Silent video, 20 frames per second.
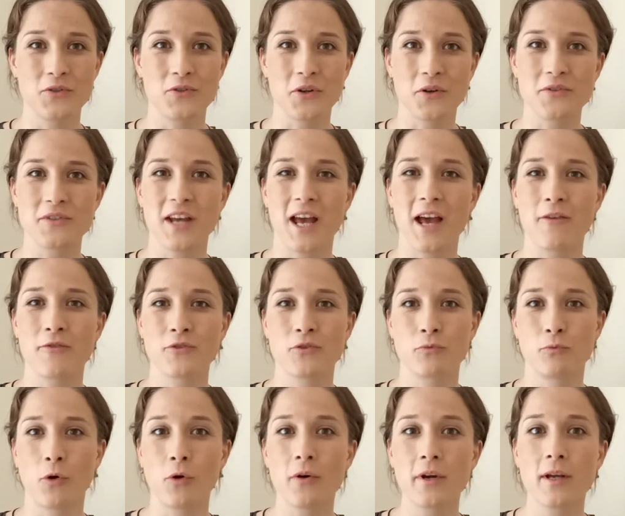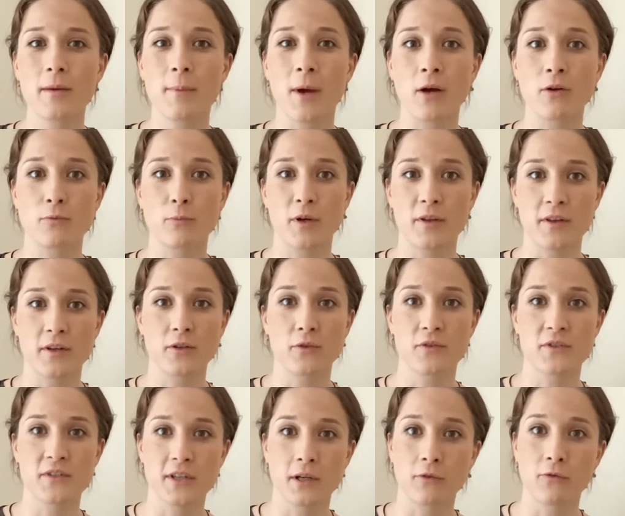don't have to worry about whether
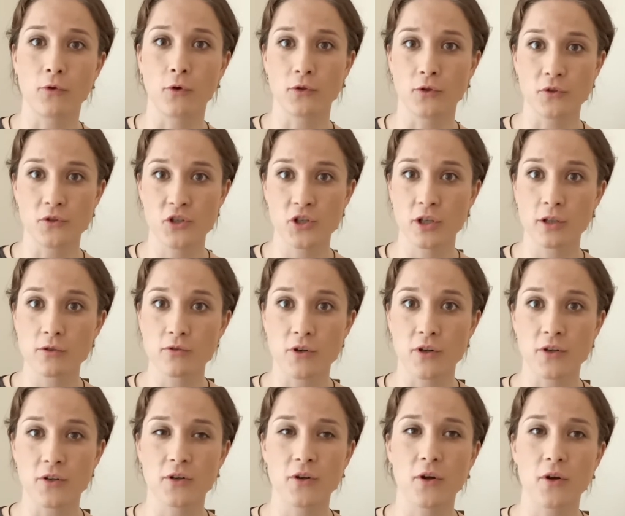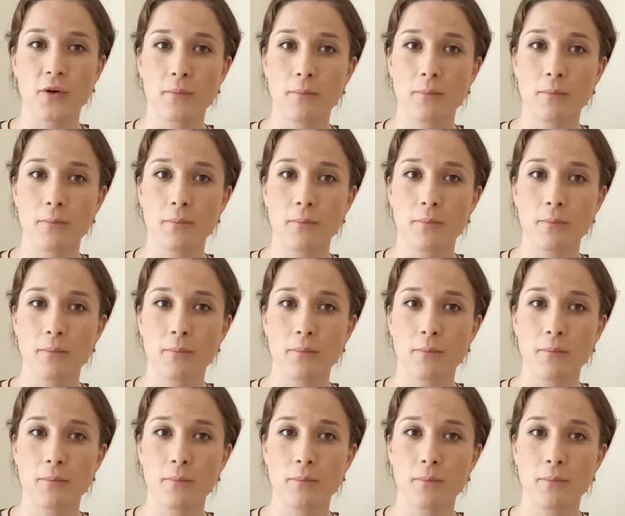yourself or your children